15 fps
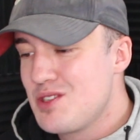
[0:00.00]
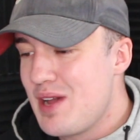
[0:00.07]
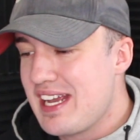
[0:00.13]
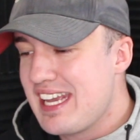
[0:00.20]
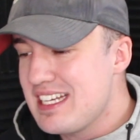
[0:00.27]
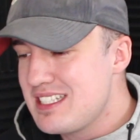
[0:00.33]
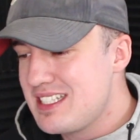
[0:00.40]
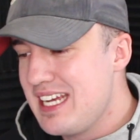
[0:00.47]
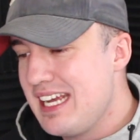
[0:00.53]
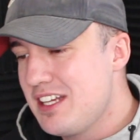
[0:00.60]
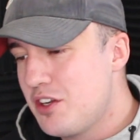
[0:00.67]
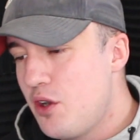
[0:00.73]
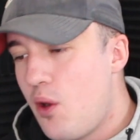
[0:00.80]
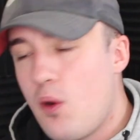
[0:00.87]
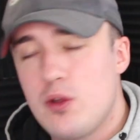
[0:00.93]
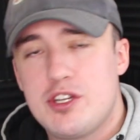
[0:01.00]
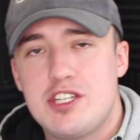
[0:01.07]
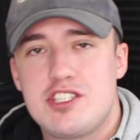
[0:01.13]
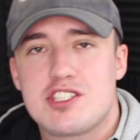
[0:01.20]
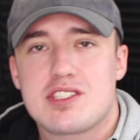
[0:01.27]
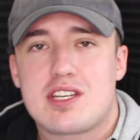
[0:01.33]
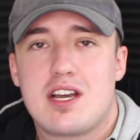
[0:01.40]
So I guess Tayler
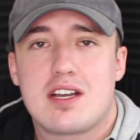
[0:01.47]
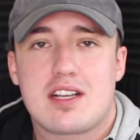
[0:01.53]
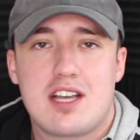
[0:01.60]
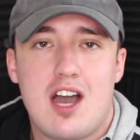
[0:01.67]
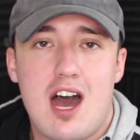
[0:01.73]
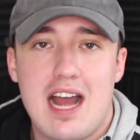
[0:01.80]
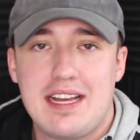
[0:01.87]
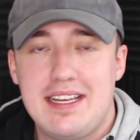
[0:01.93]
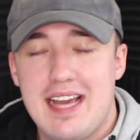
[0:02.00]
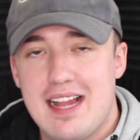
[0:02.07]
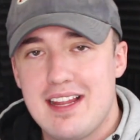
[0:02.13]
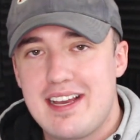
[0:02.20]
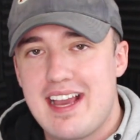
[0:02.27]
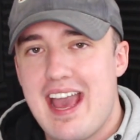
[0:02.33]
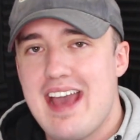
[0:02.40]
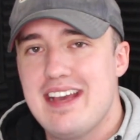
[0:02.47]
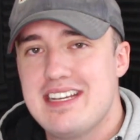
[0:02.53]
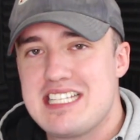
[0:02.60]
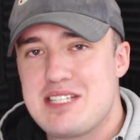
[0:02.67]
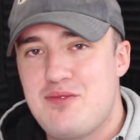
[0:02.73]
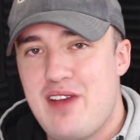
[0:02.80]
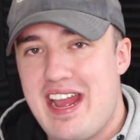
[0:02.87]
Holder just got caught yelling
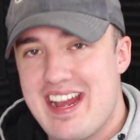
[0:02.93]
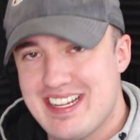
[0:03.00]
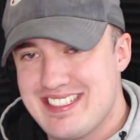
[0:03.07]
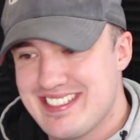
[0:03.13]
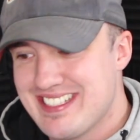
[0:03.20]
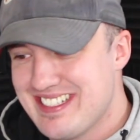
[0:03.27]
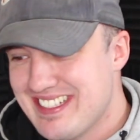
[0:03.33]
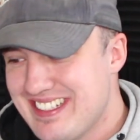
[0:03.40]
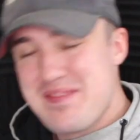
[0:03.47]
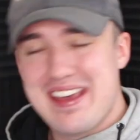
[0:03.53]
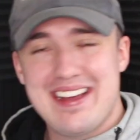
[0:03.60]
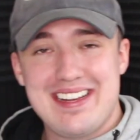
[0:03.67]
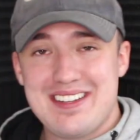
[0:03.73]
at his fans.